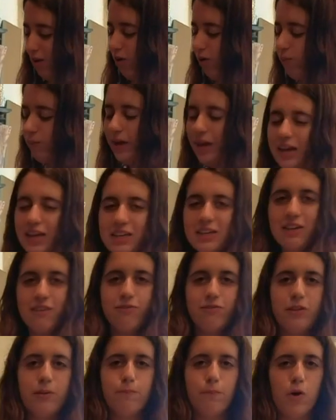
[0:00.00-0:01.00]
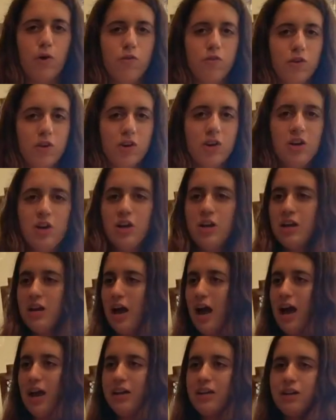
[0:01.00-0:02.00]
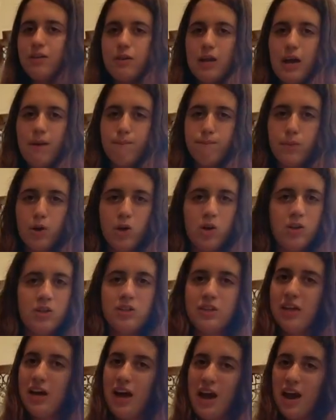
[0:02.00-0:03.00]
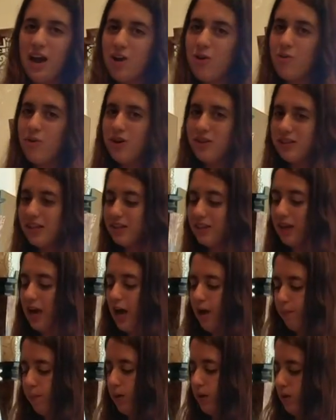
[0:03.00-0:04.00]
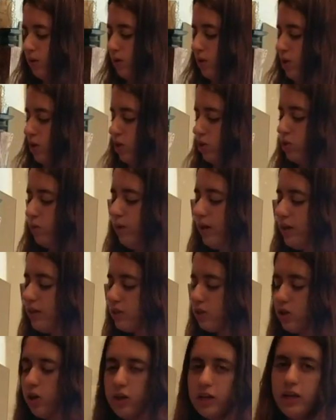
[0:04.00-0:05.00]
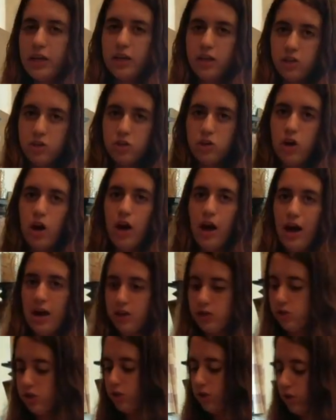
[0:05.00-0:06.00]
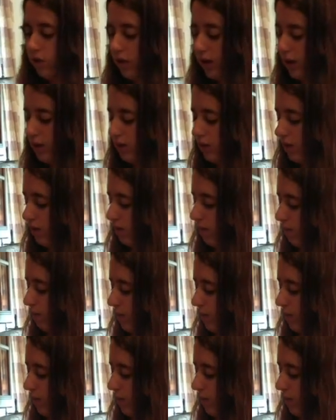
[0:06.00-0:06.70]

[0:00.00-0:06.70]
pan could flip over. I could get burned. I don't want that to happen. So when it's cooking and you're not actually doing anything, make